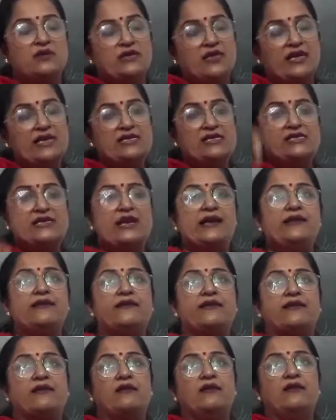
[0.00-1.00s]
In
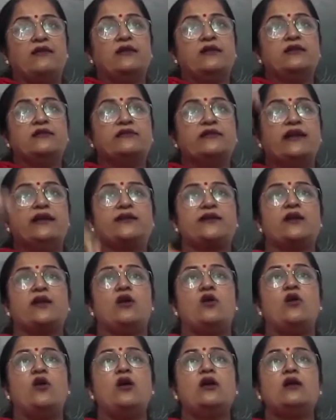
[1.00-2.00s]
central
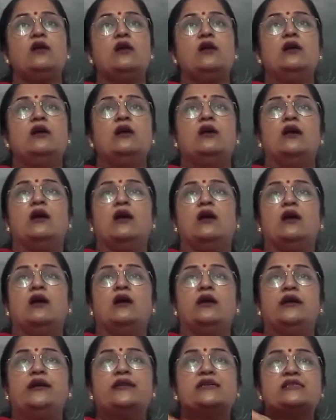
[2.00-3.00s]
or
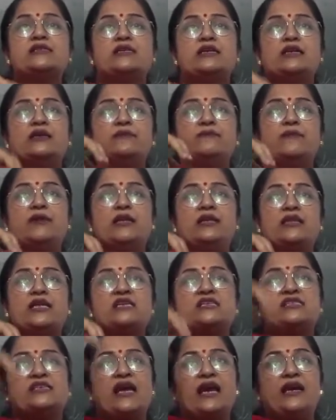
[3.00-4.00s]
it is in the
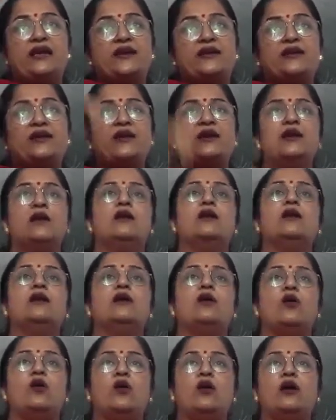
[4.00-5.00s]
central
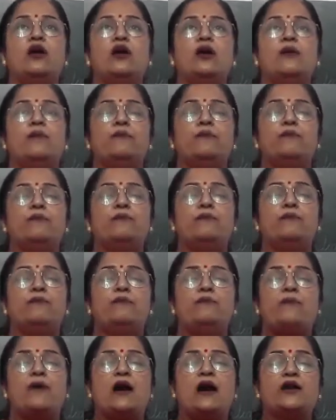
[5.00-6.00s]

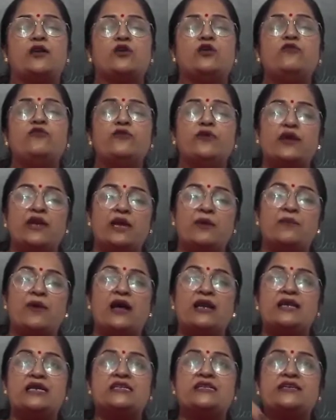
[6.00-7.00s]
part of
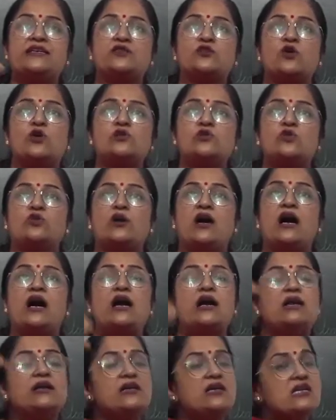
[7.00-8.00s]
Himalayas. It is also
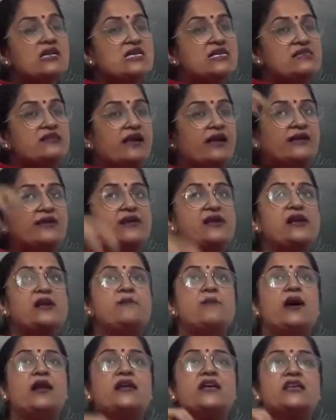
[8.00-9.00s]
called Central
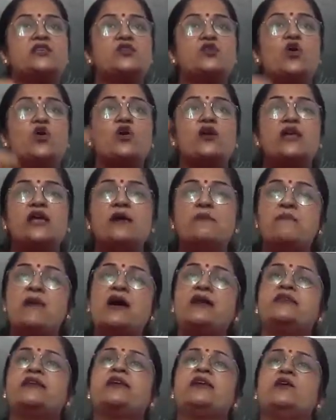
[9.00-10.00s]
Himalayas or
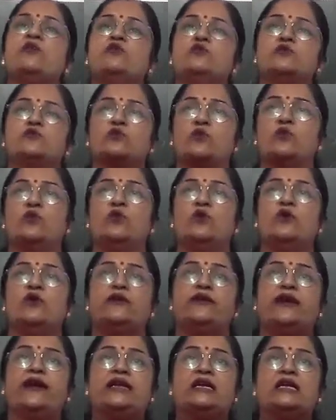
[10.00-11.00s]
Himadri also.
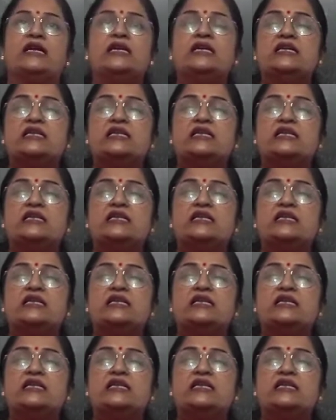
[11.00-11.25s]
Right?